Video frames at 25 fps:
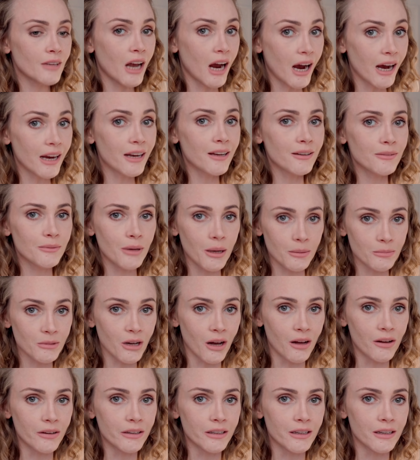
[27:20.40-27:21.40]
I am
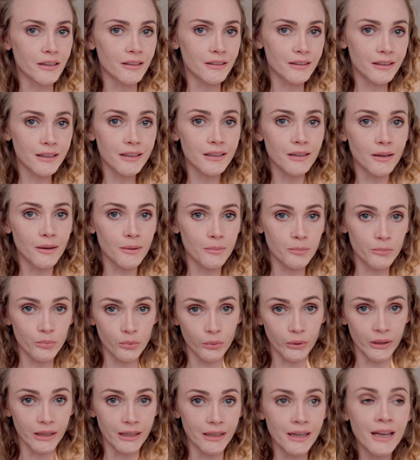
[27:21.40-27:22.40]
calling it Lita
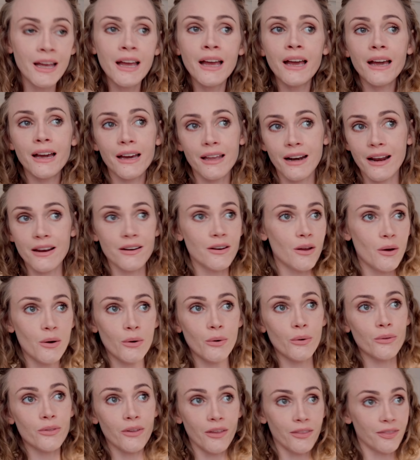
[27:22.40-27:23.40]
Bui, and I
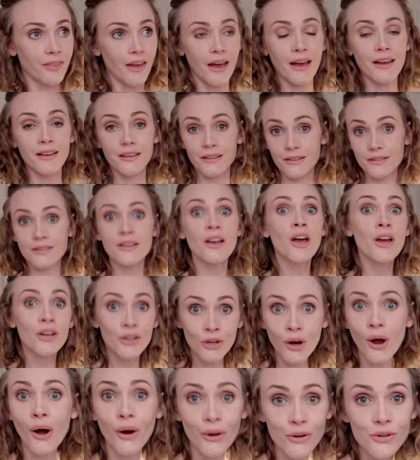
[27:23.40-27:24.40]
know that that is
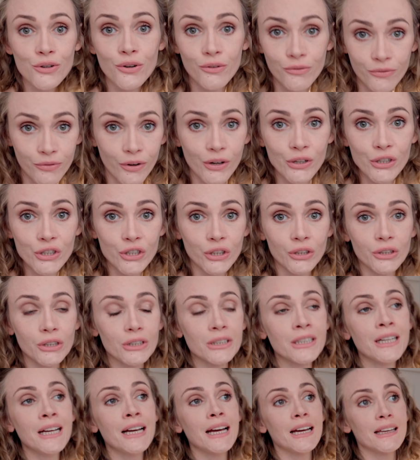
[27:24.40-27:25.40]

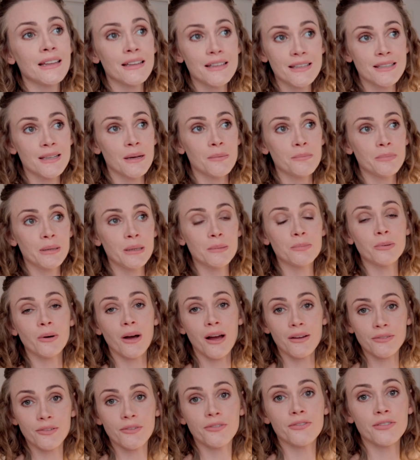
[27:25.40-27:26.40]
controversial, and that some people
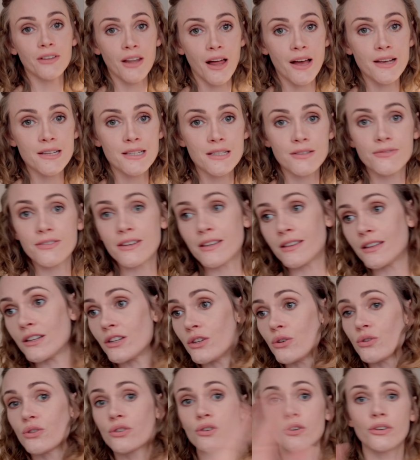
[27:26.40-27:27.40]
have a philosophy that
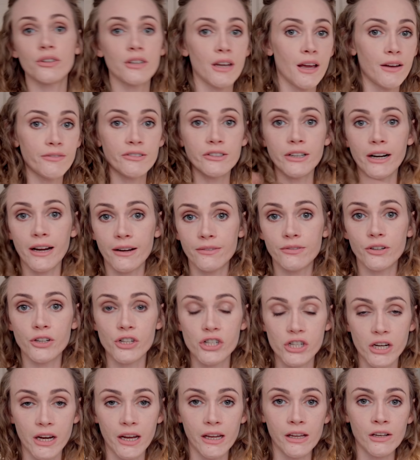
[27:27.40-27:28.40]
you should never ever
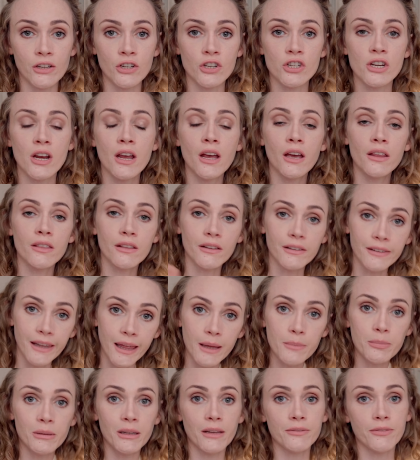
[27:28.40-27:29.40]
change the
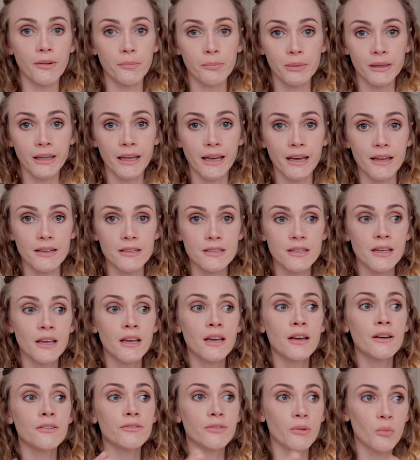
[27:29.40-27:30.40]
label of a plant
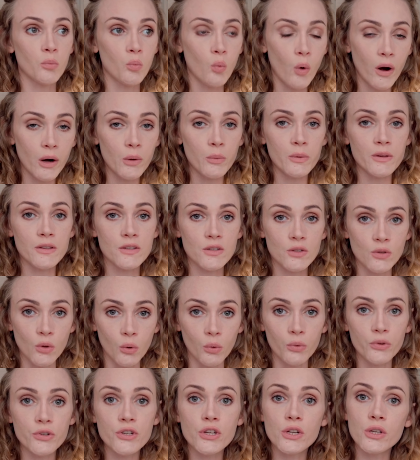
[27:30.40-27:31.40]
from what it was
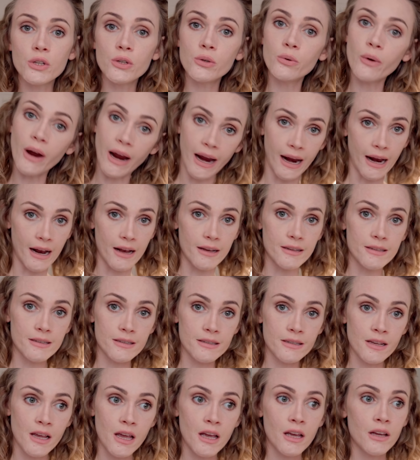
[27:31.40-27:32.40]
sold to you
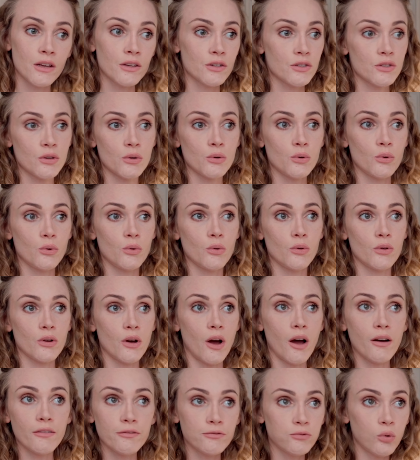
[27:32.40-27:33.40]
as to
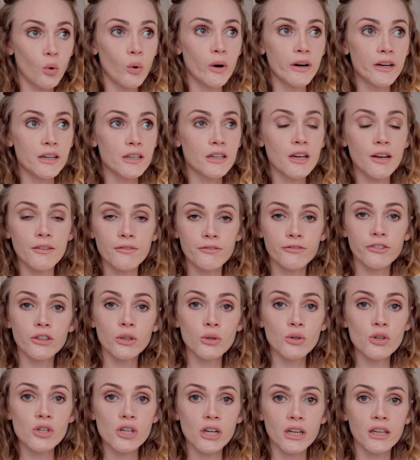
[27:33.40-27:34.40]
avoid
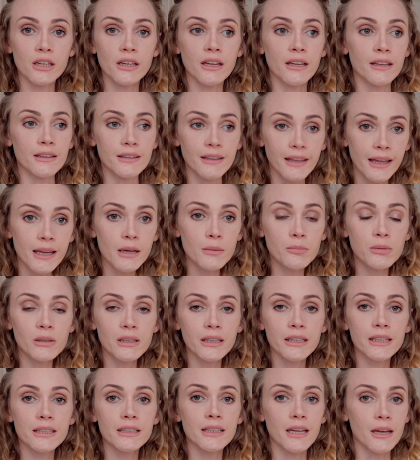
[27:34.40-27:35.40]
confusion in
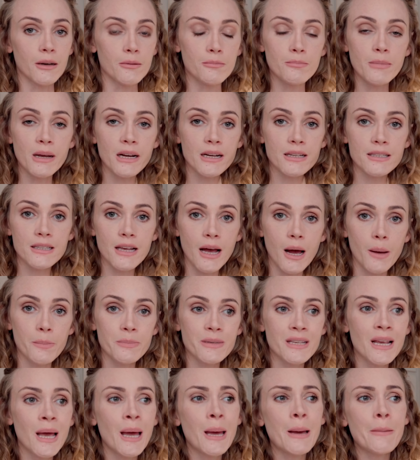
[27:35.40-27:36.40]
labeling and mix
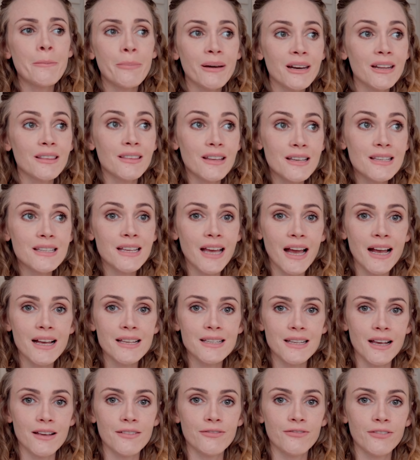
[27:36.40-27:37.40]
ups. But in this
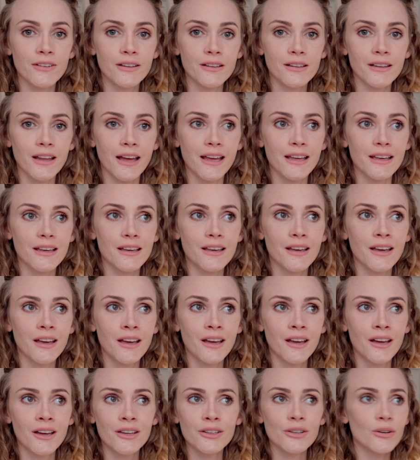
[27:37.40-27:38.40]
case, I feel like
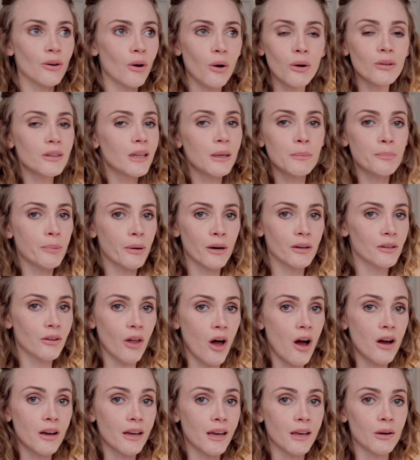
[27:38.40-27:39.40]
you're only
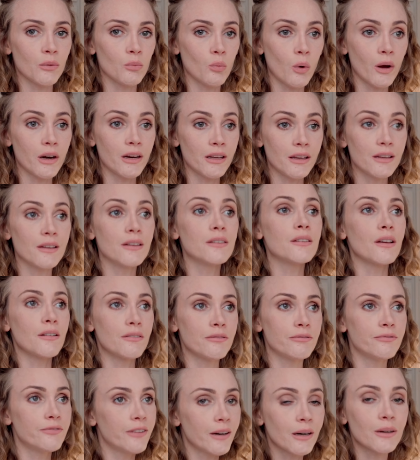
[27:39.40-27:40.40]
prolonging what is a
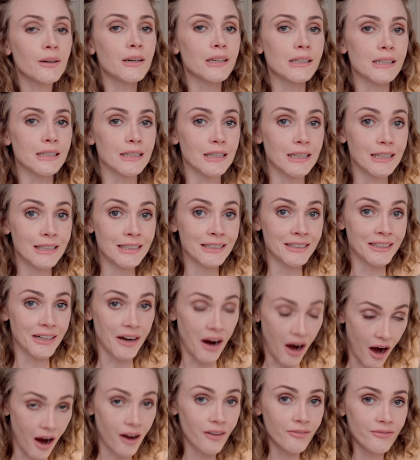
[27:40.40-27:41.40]
very
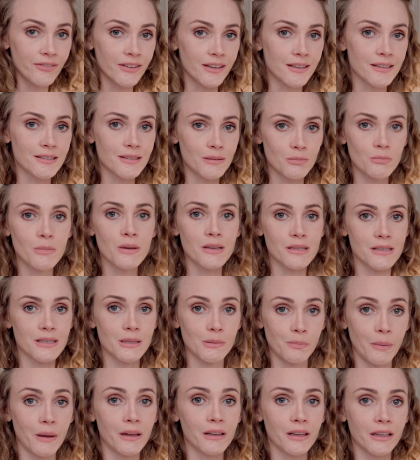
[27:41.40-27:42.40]
obvious
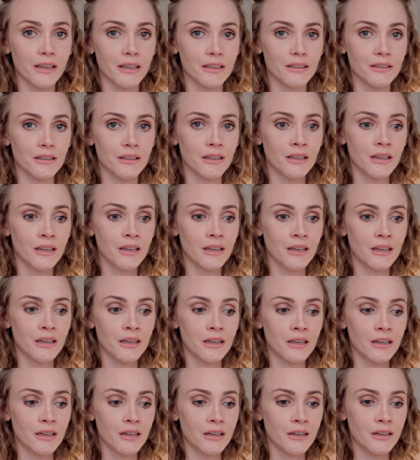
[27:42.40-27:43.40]
misspelling
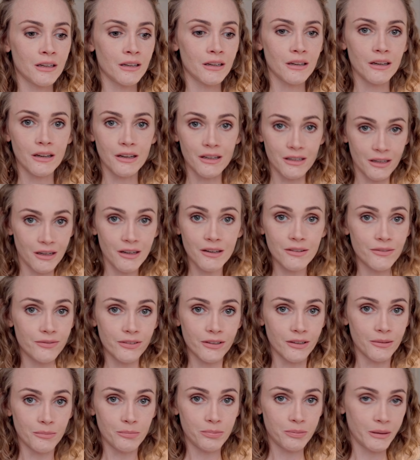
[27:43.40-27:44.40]
of
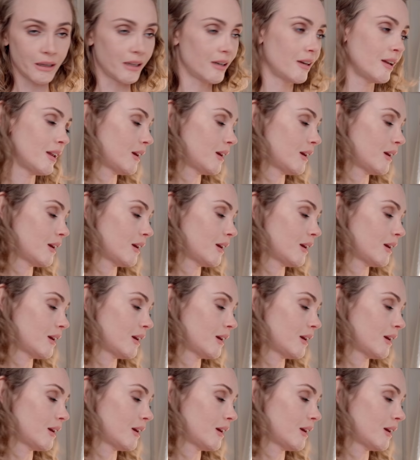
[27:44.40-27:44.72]
a plant,